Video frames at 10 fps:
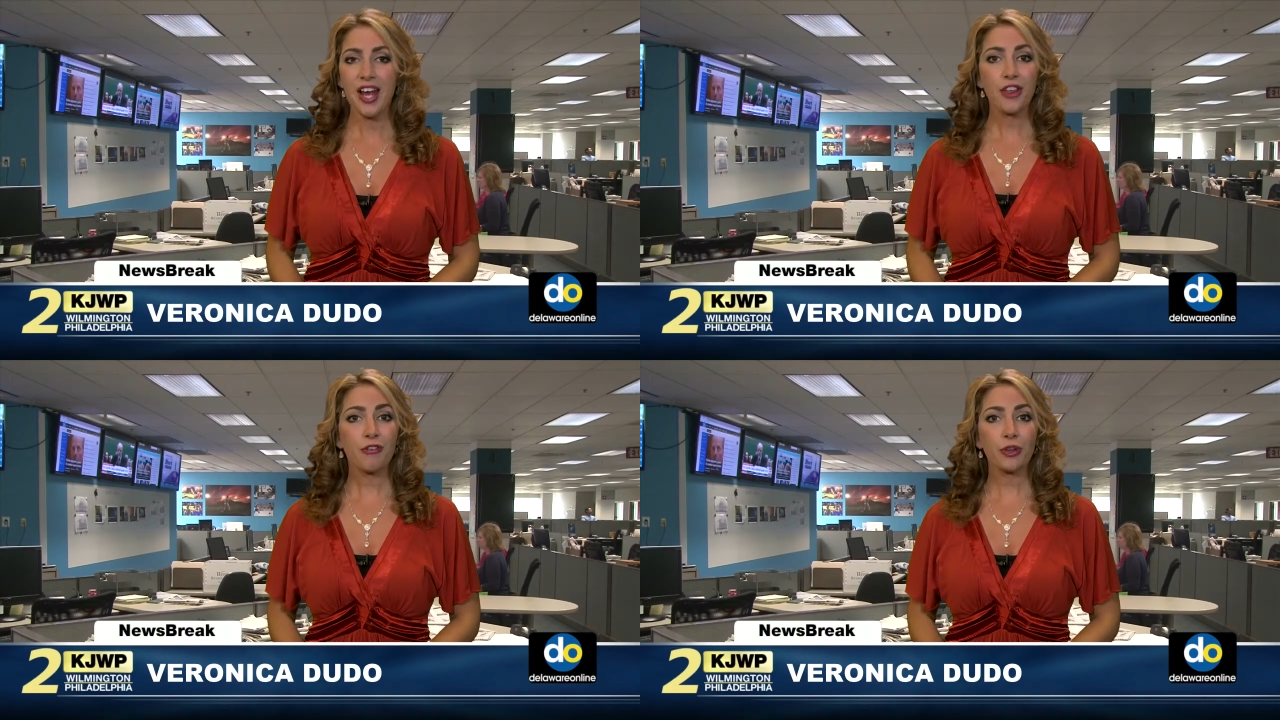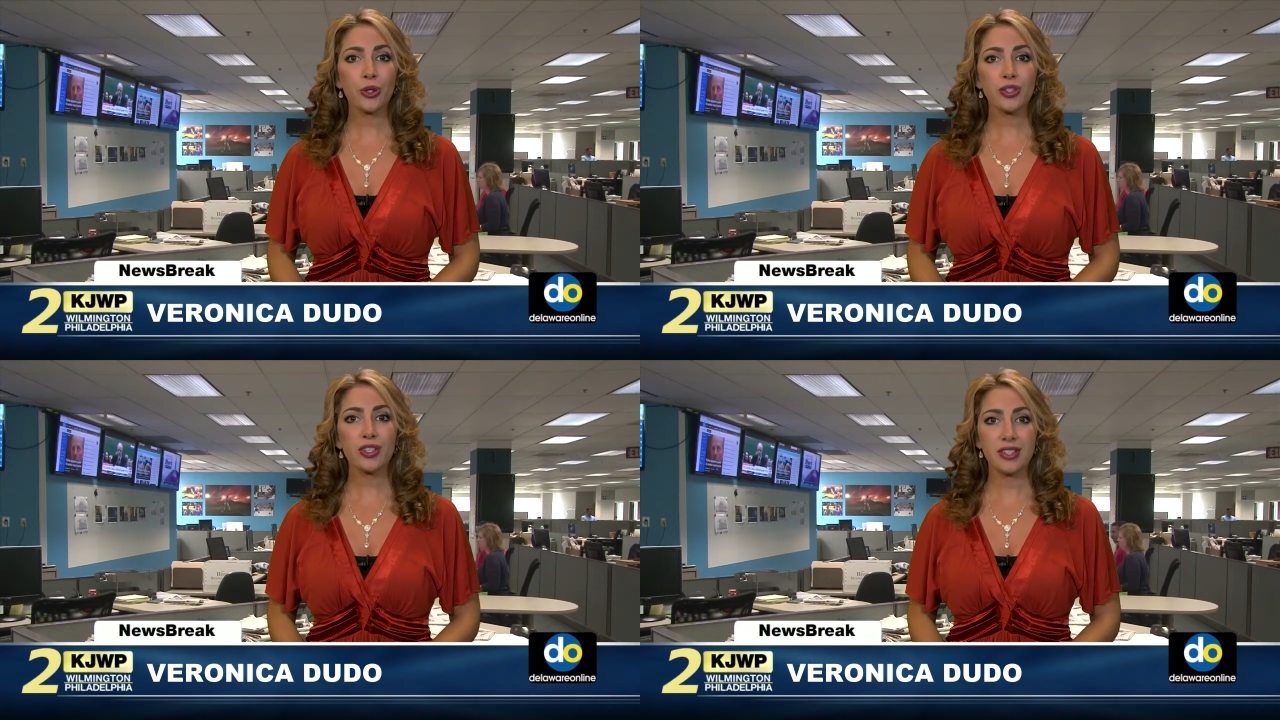The
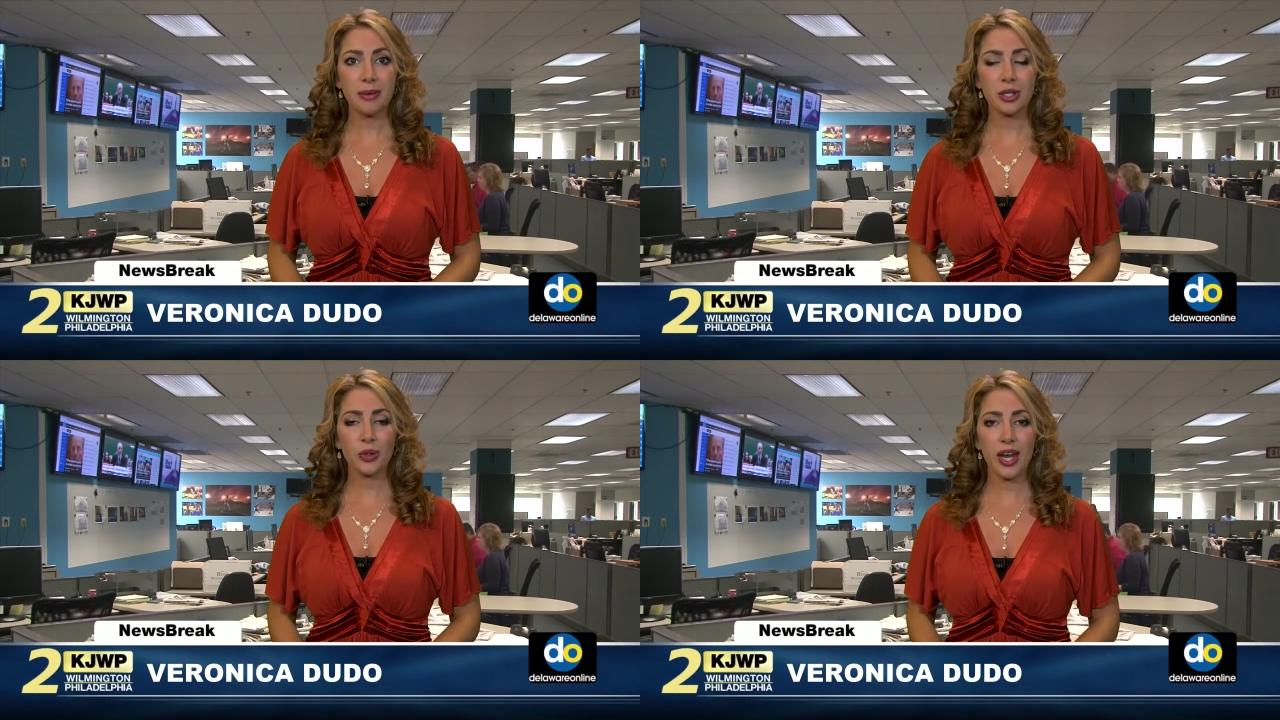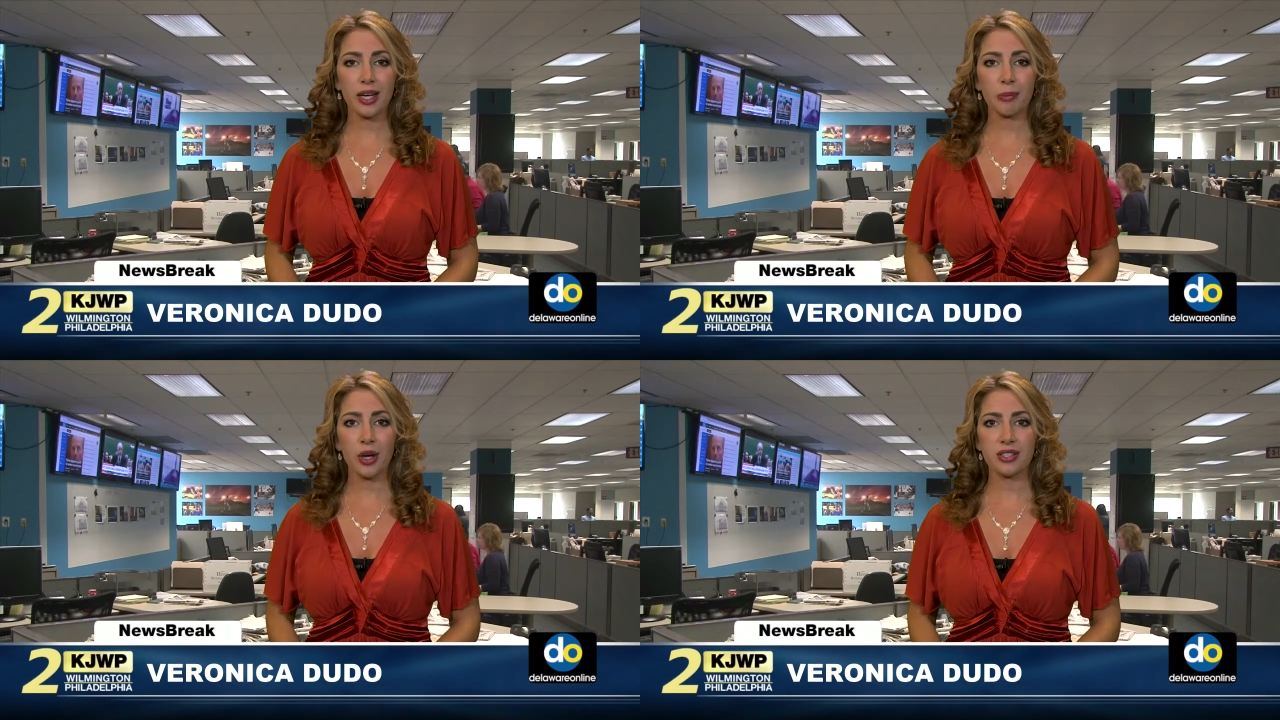first
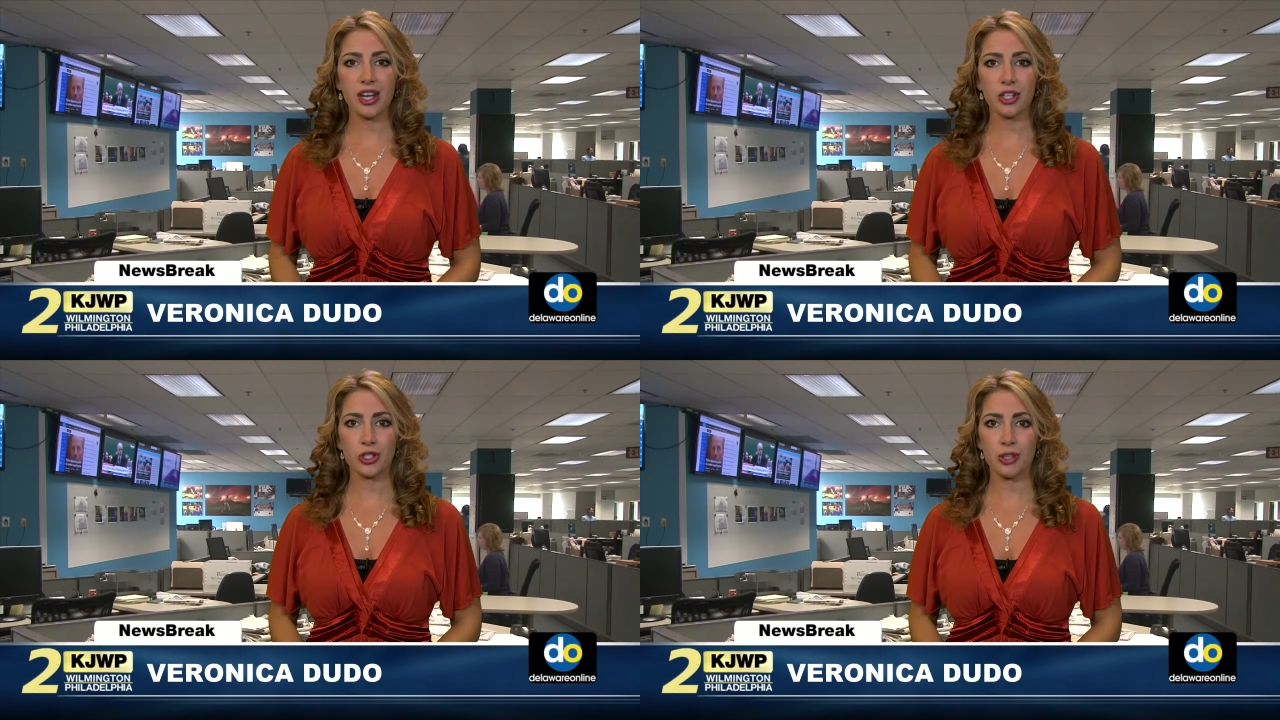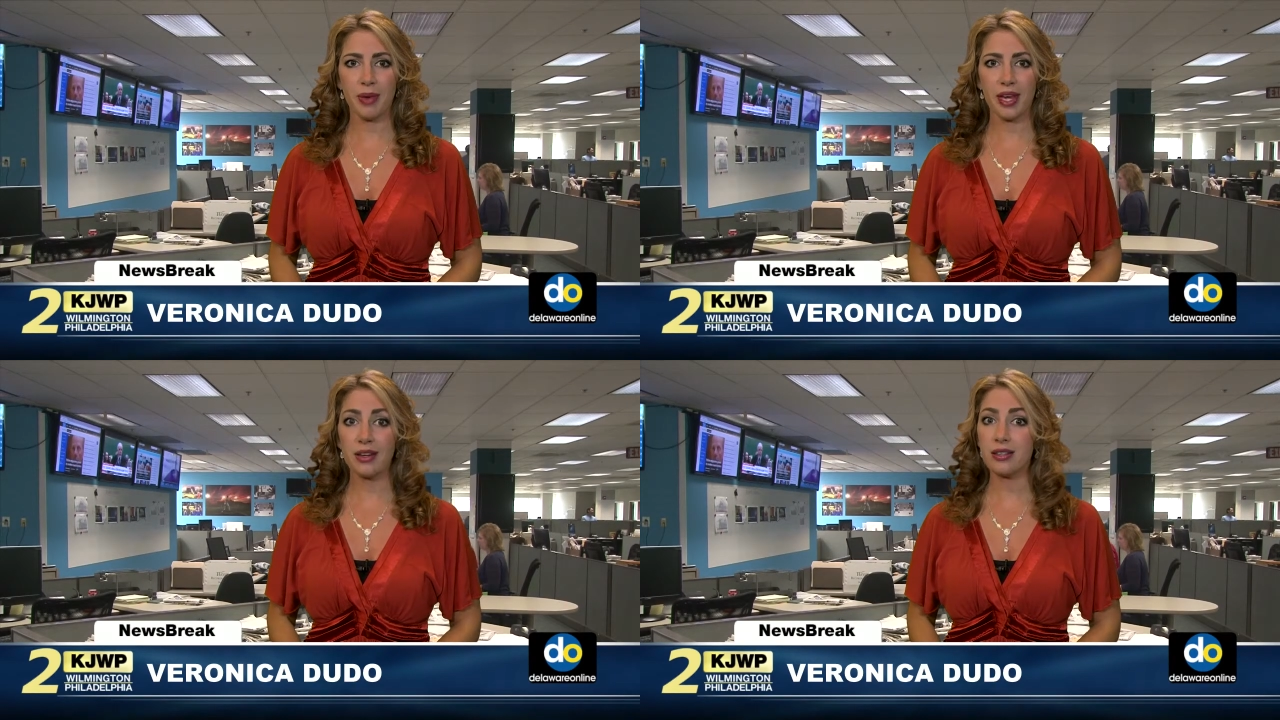Democratic presidential
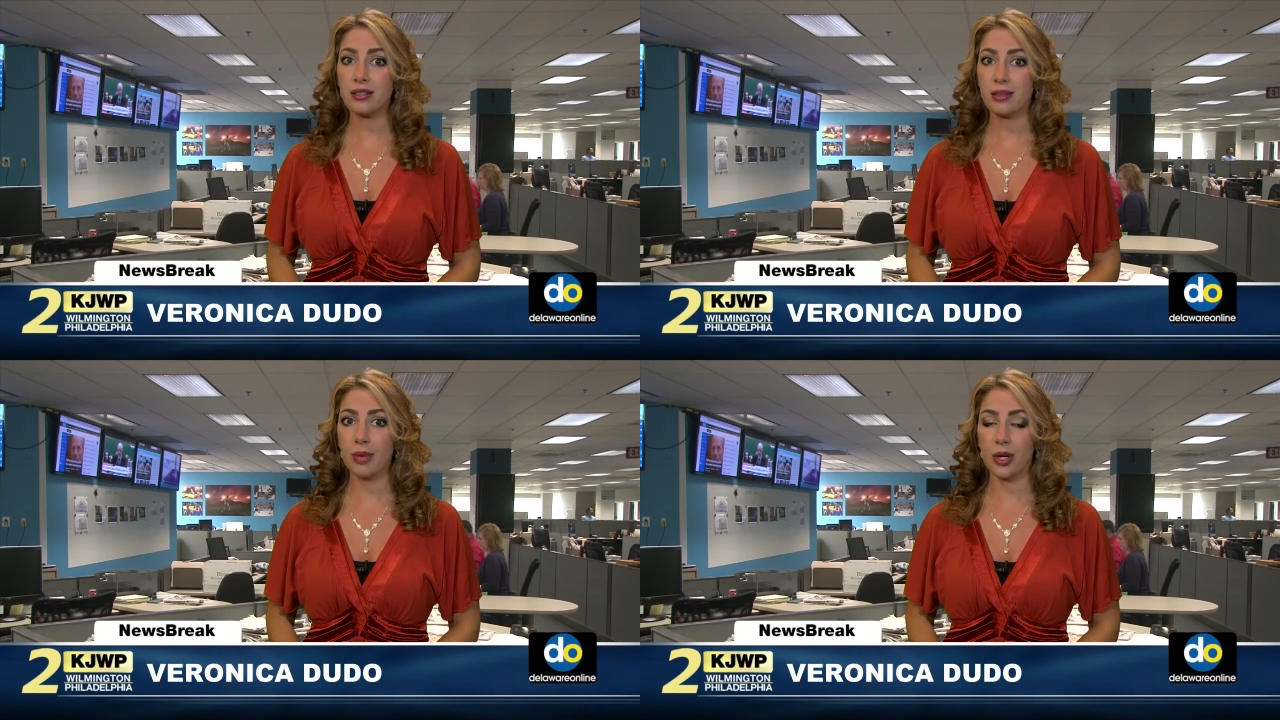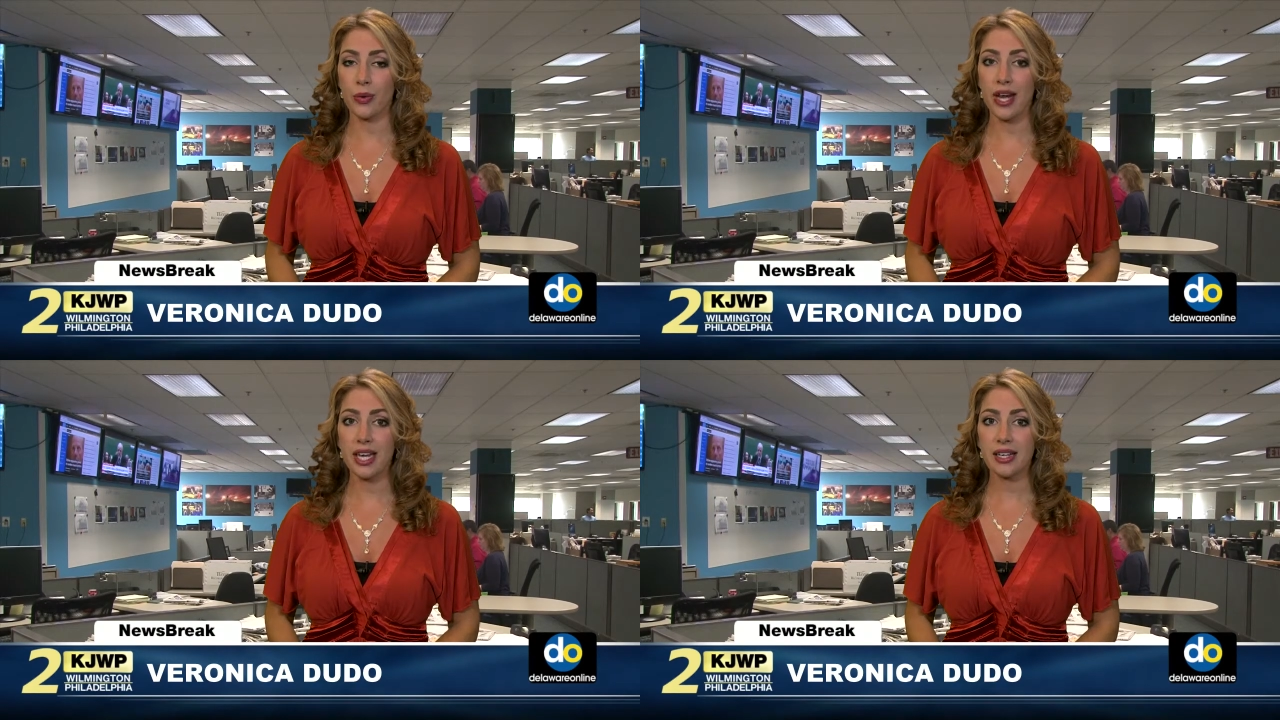debate is tomorrow
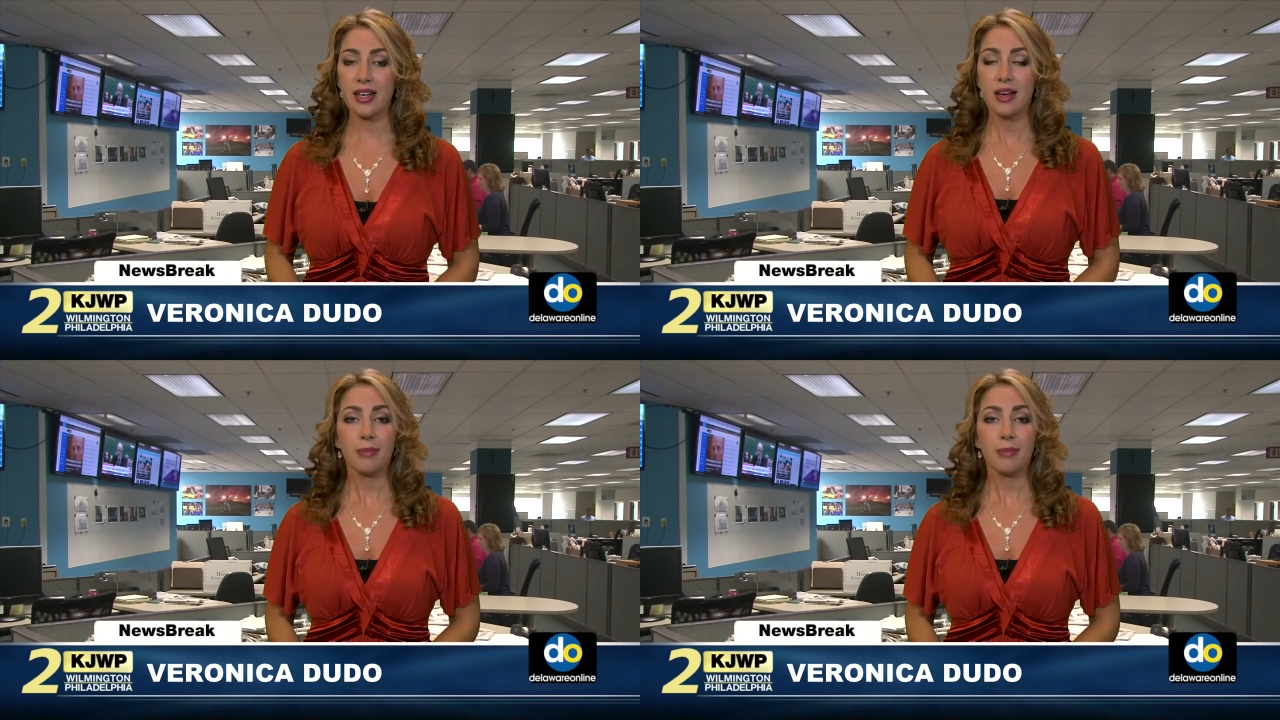night.